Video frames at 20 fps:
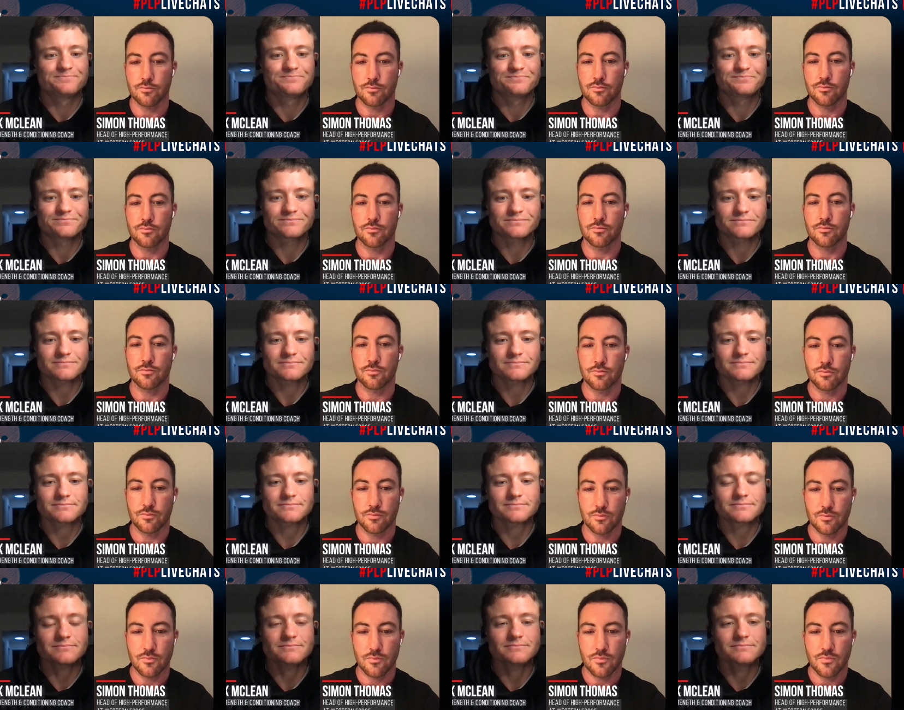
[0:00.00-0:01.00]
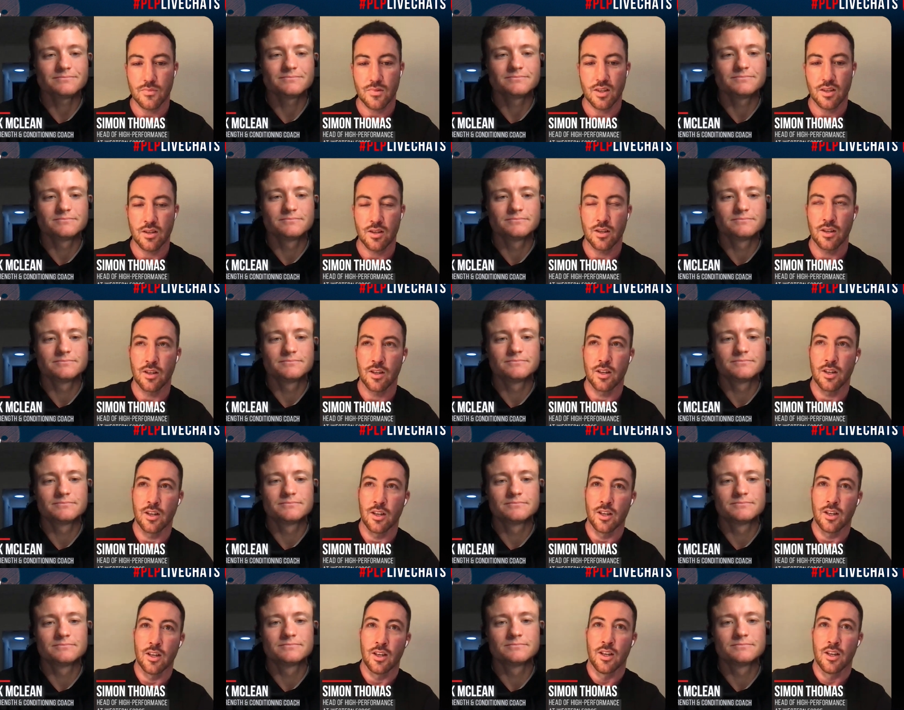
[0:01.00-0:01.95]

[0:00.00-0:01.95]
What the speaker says: [no speech]